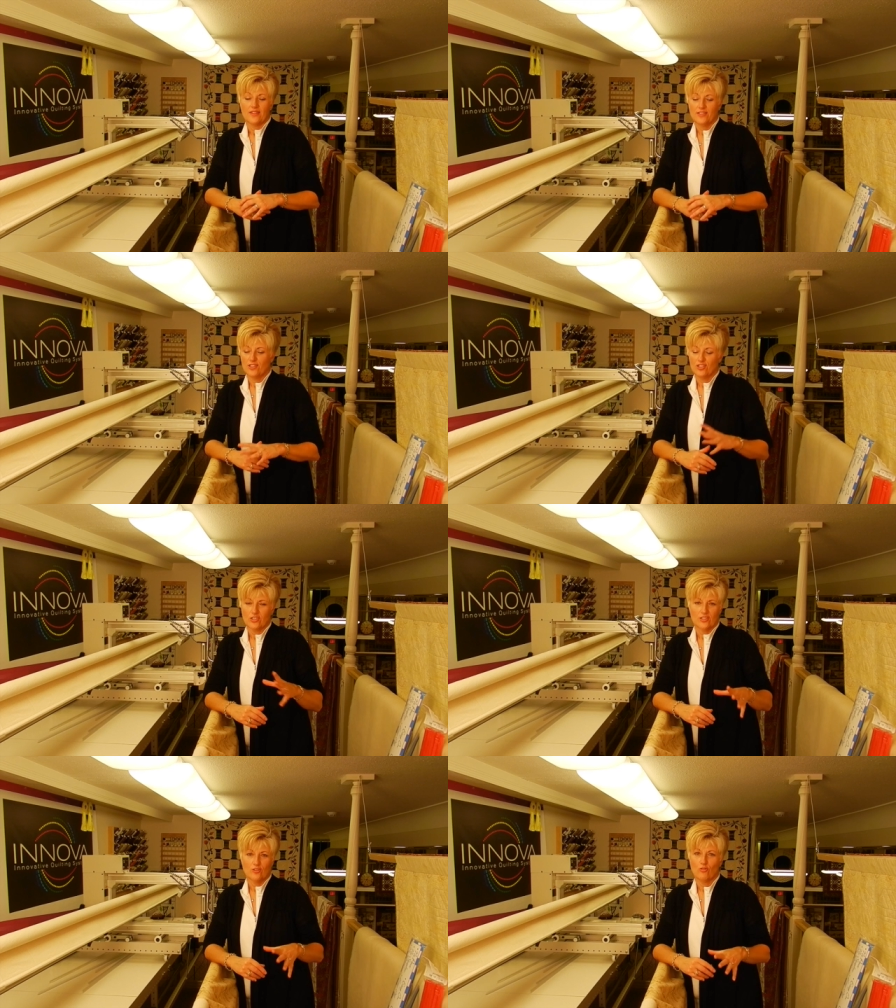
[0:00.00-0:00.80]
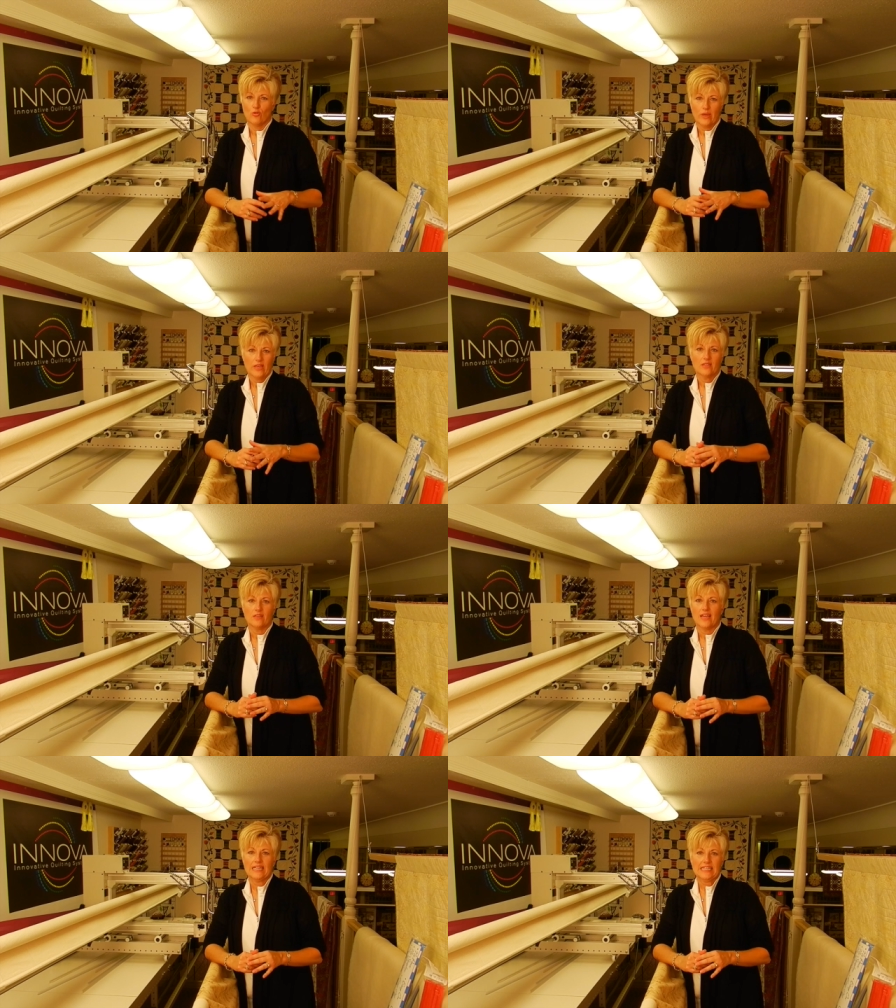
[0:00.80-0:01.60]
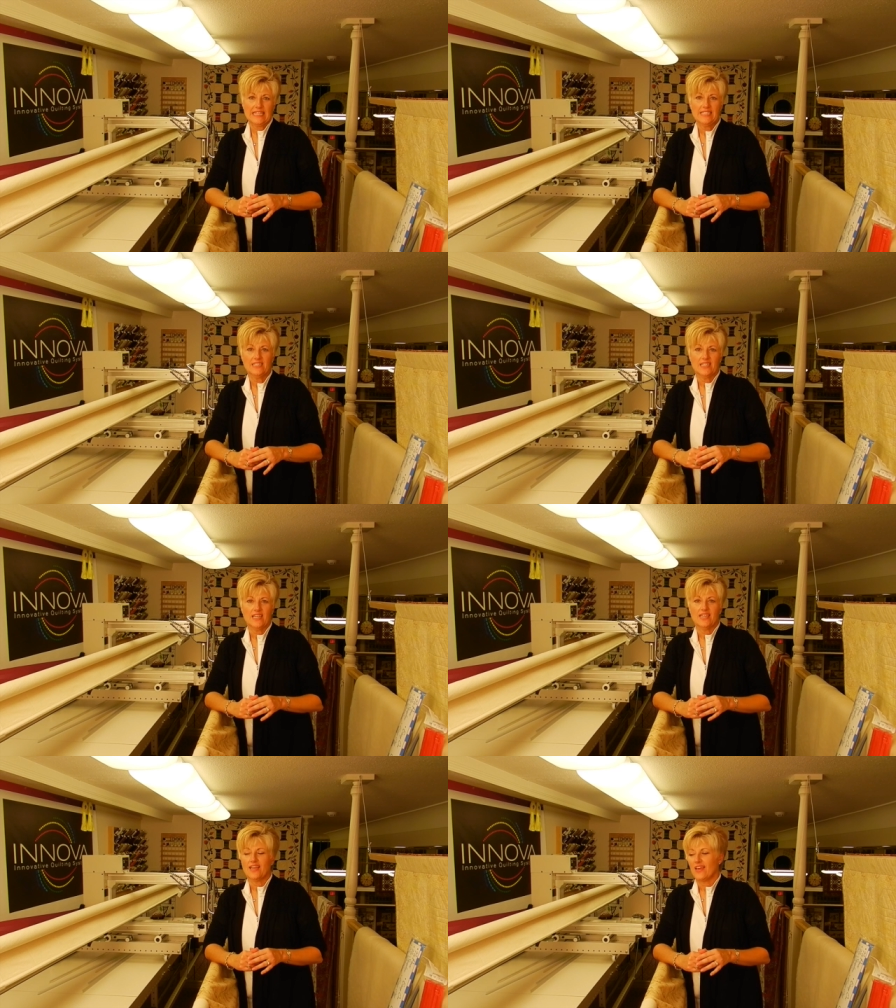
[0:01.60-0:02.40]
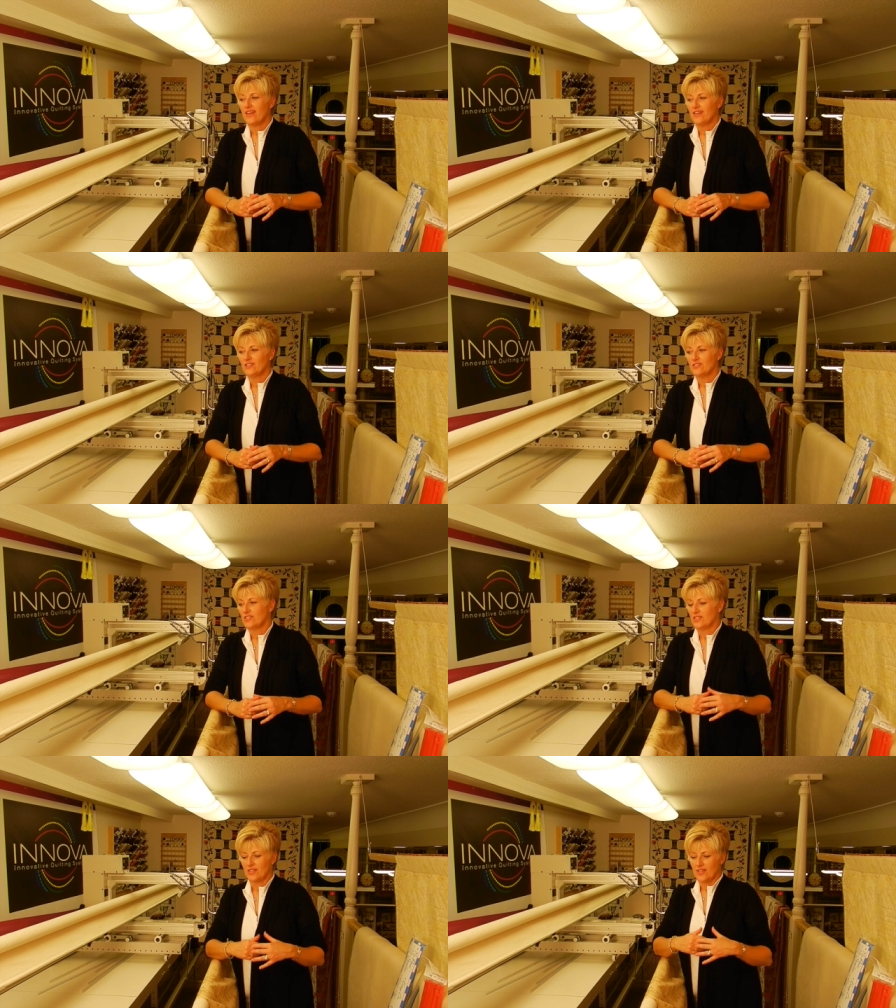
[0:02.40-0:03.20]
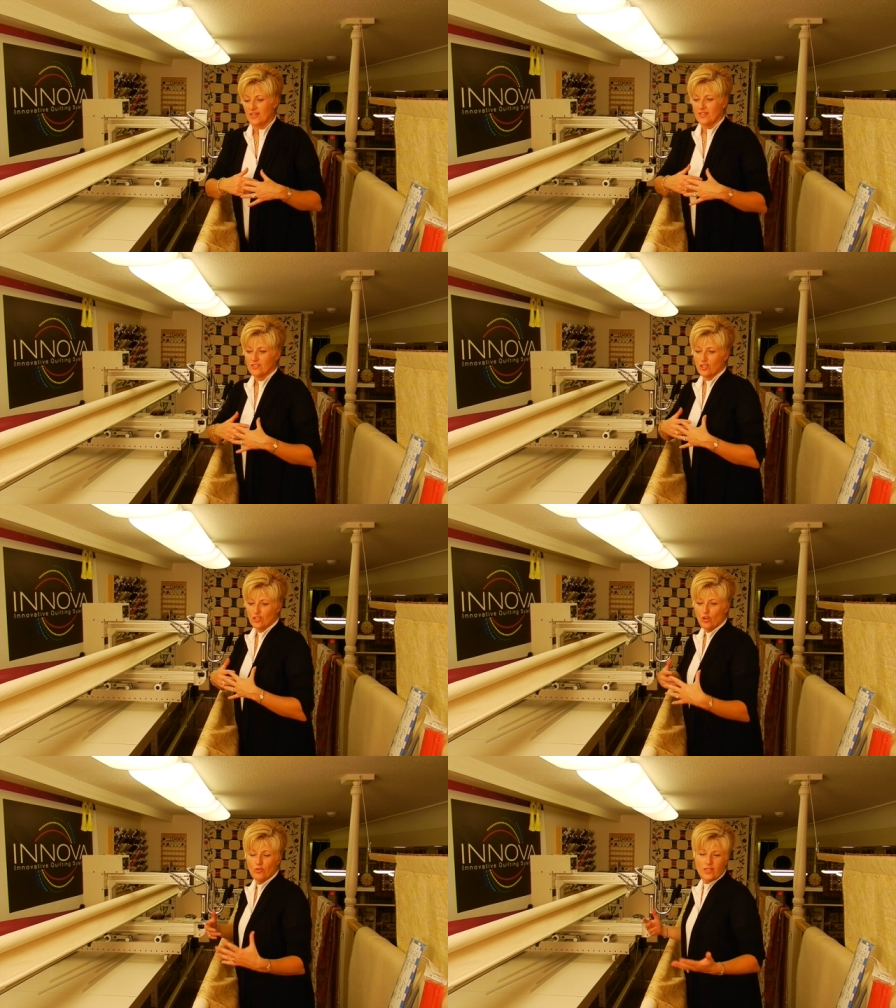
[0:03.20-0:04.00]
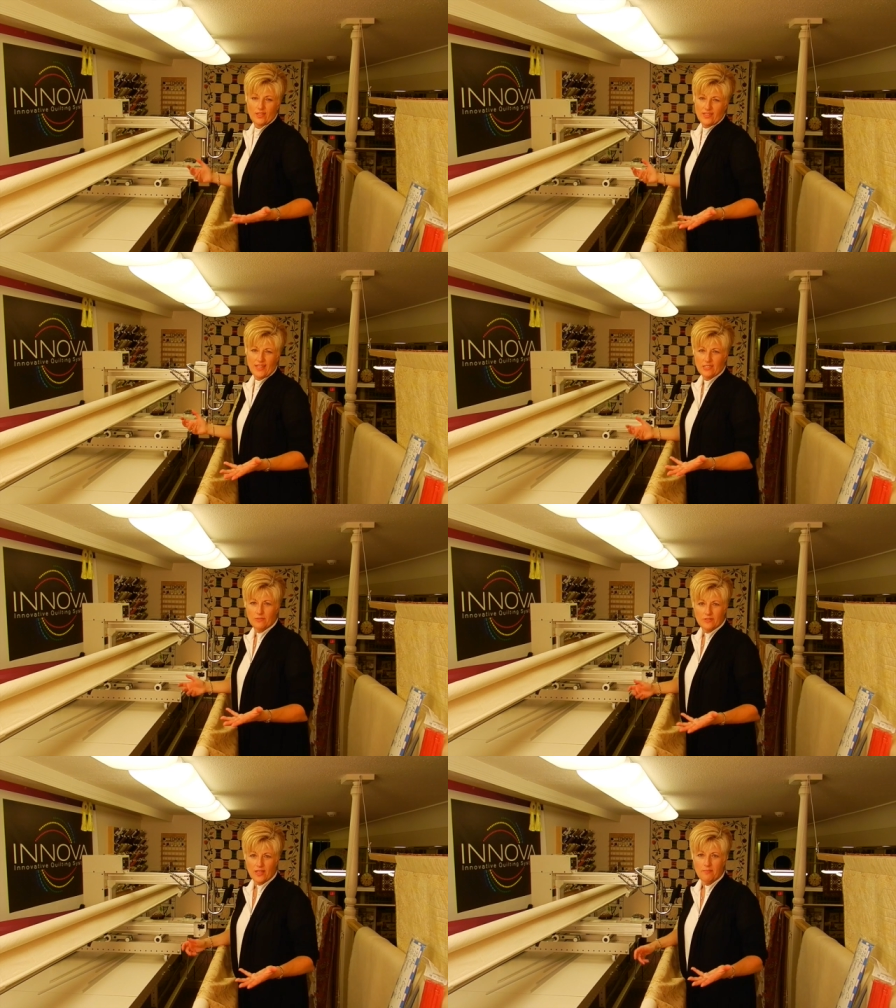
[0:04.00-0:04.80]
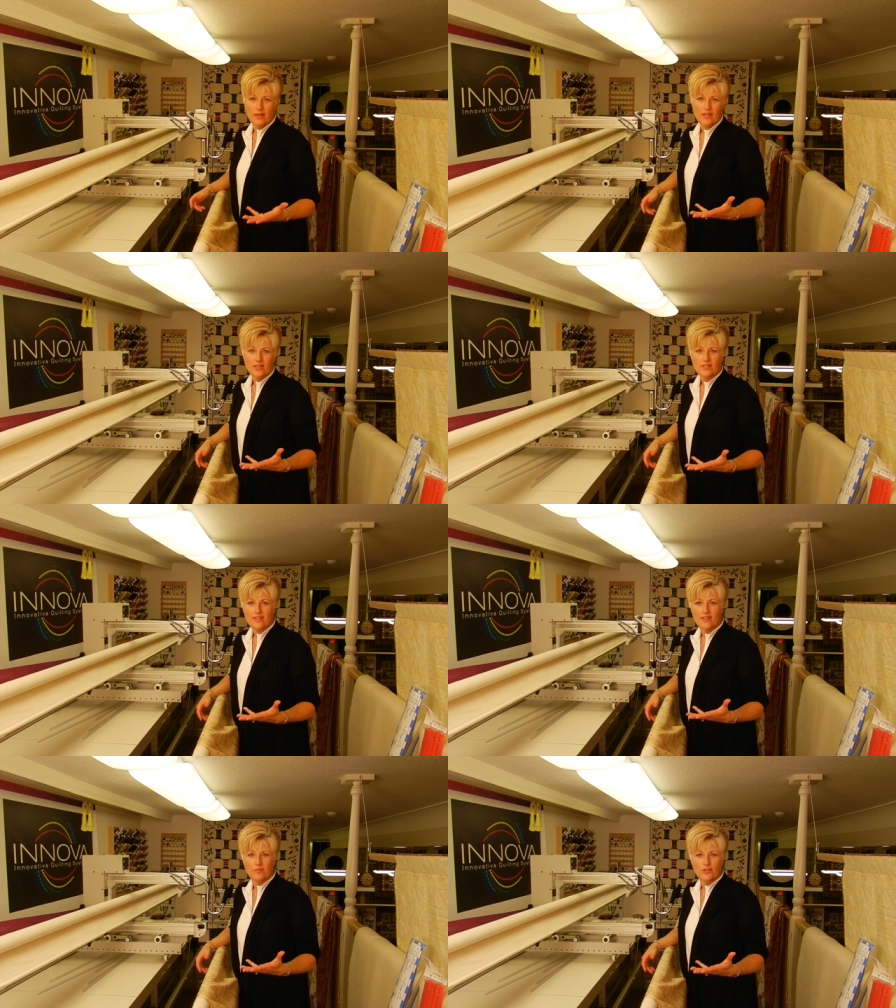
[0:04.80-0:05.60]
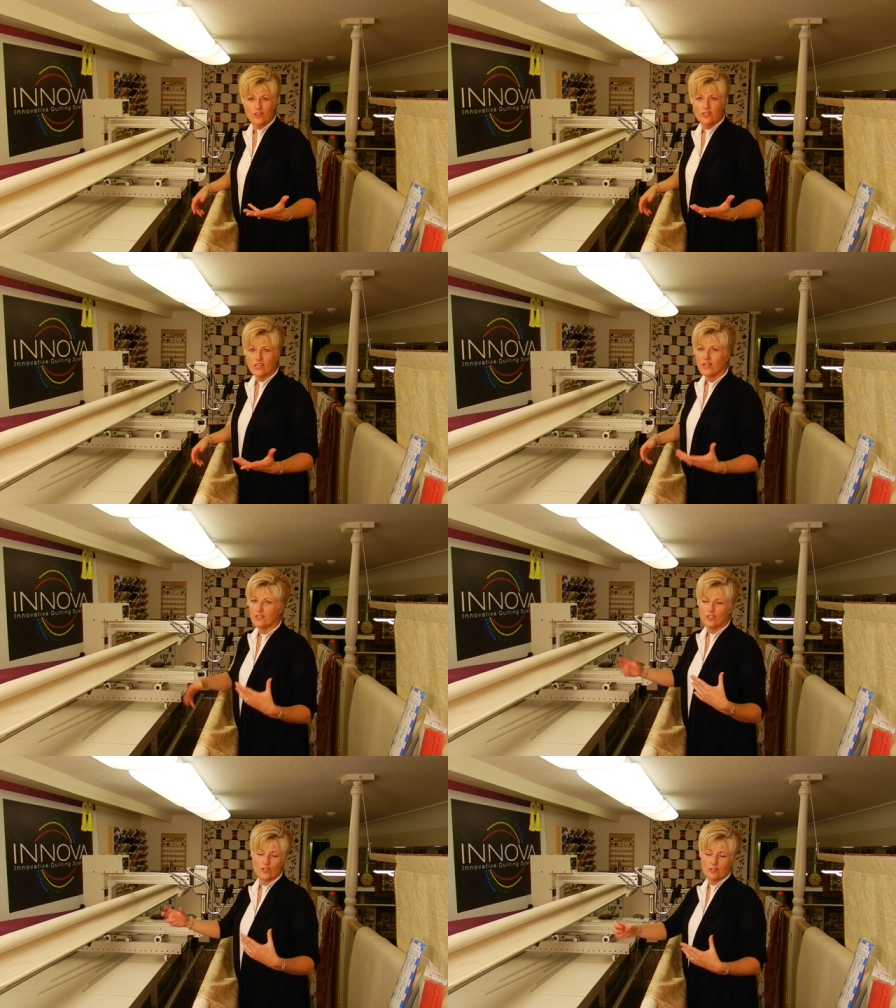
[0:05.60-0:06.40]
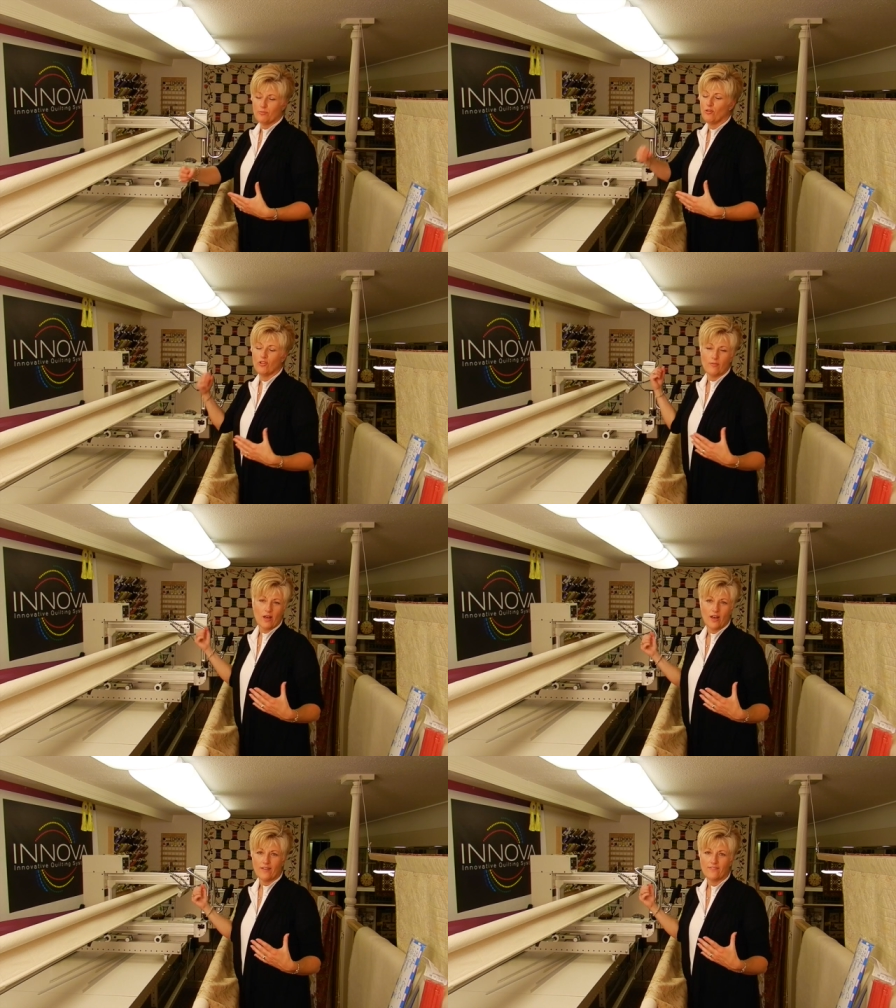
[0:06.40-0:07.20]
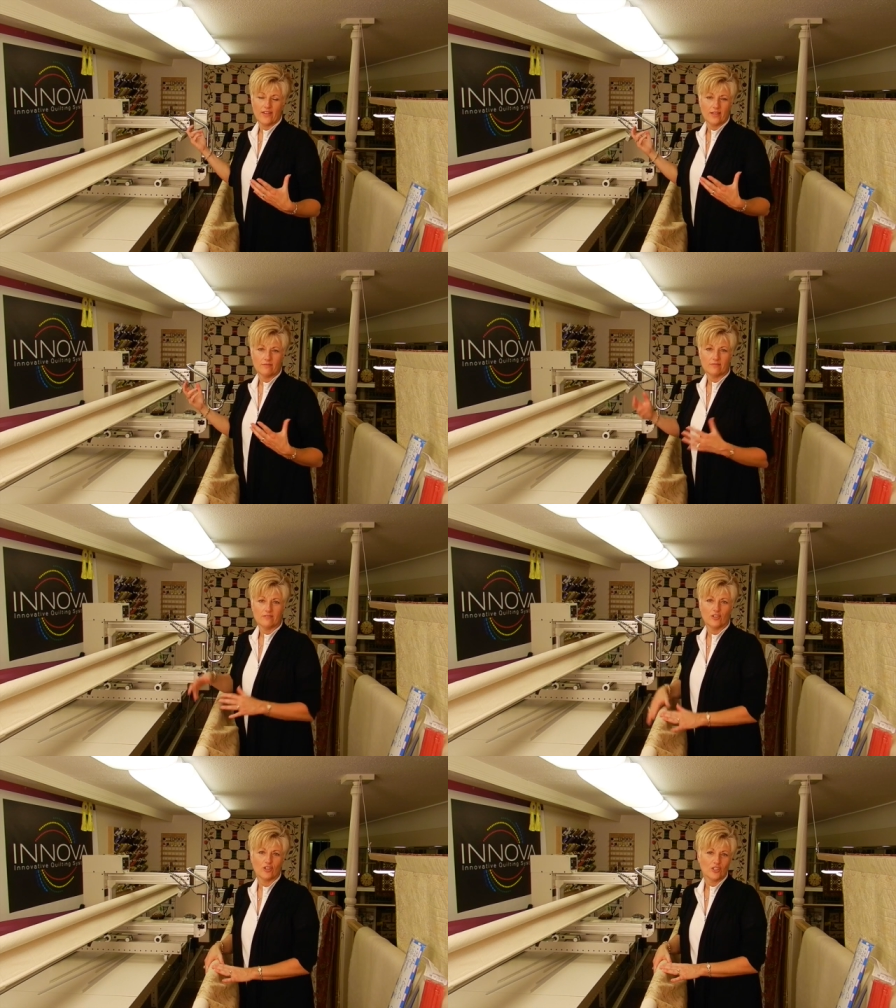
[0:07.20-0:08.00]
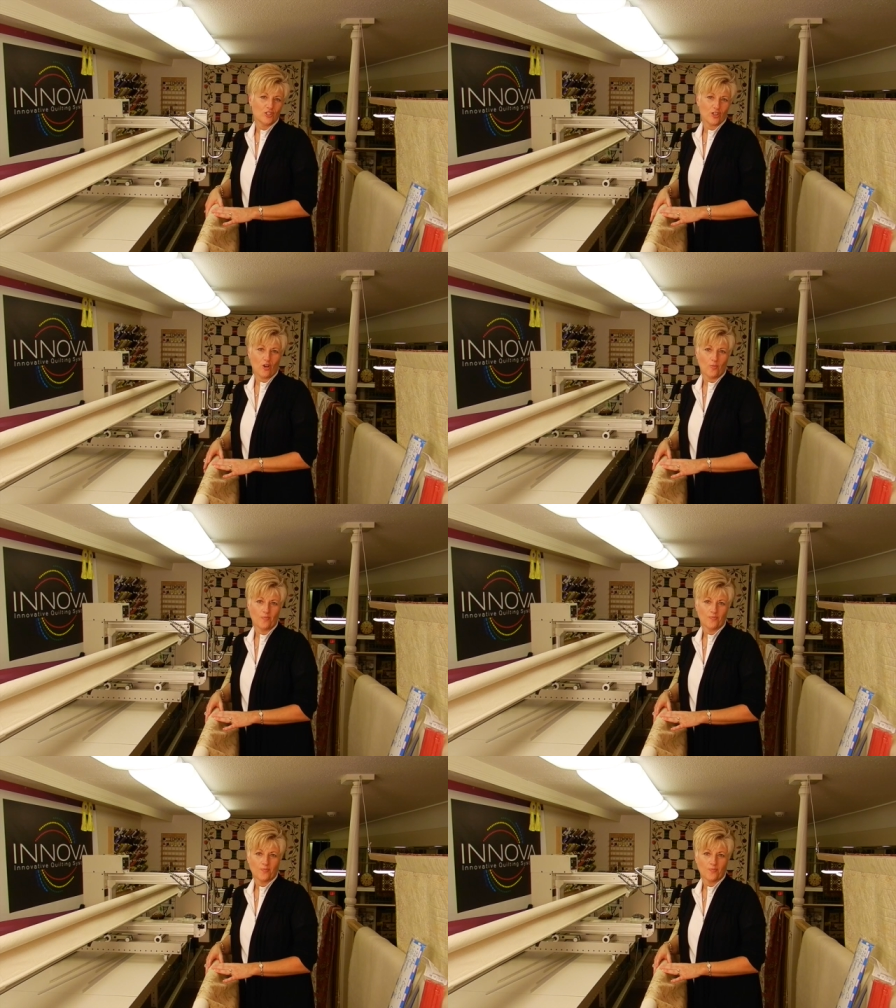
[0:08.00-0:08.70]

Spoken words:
this is just so quick and easy, and to load it takes about 10 minutes, and then when you're done you just pull them off and you're good to go.